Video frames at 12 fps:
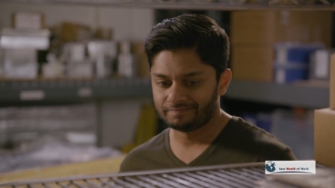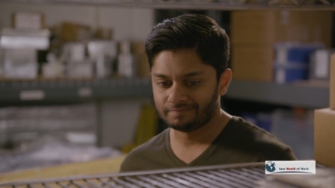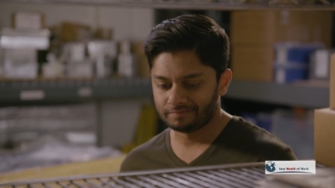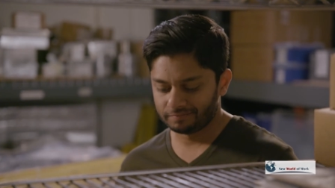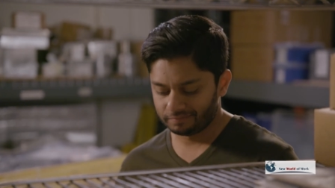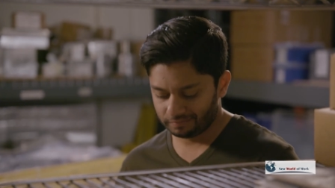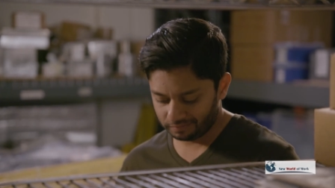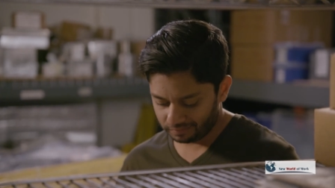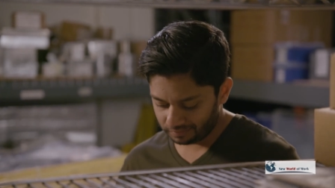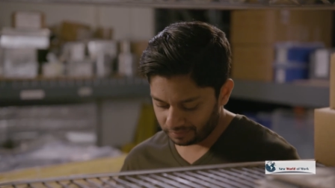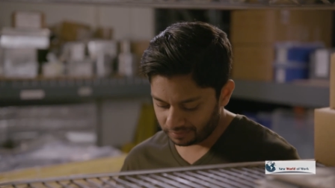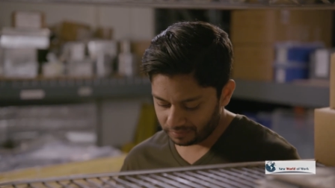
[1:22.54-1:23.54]
What can damage
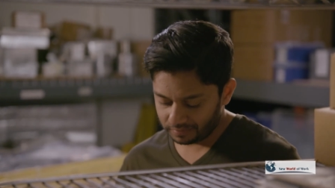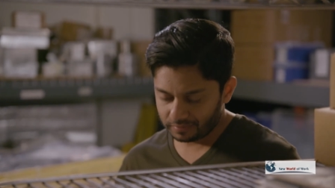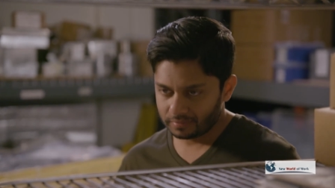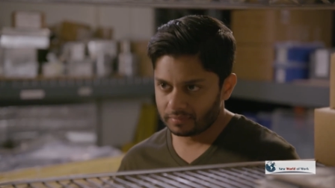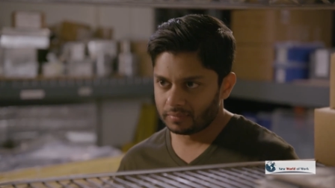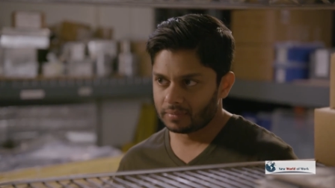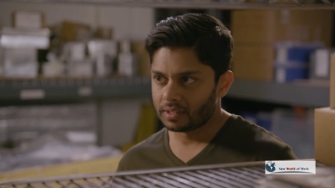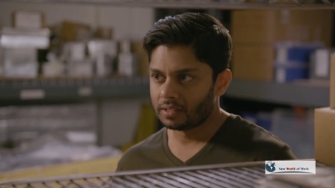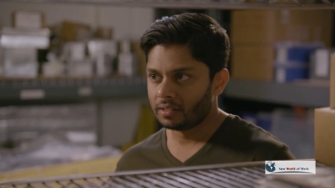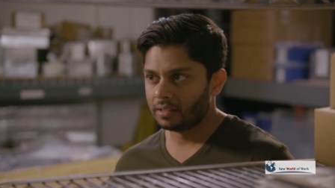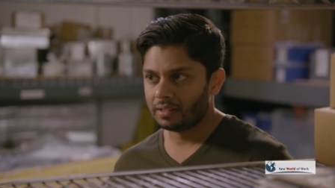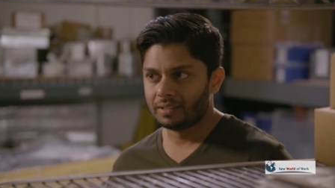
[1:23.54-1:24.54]
these components here can
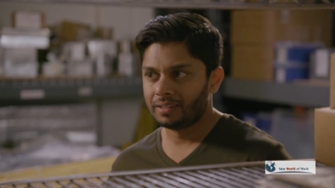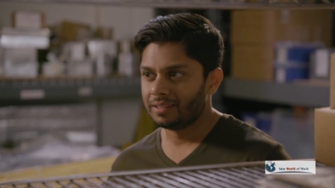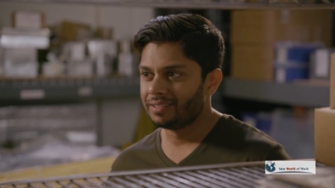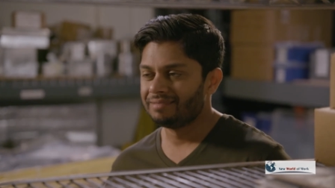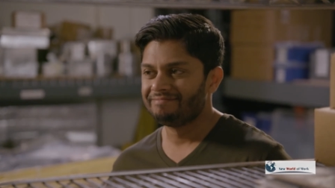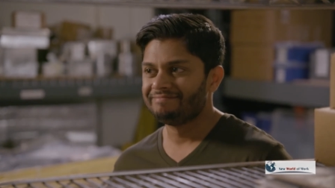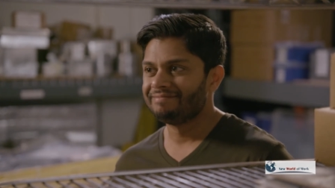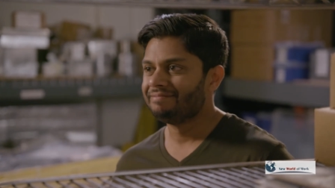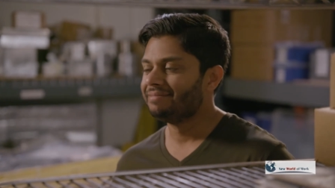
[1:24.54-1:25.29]
damage them in transit.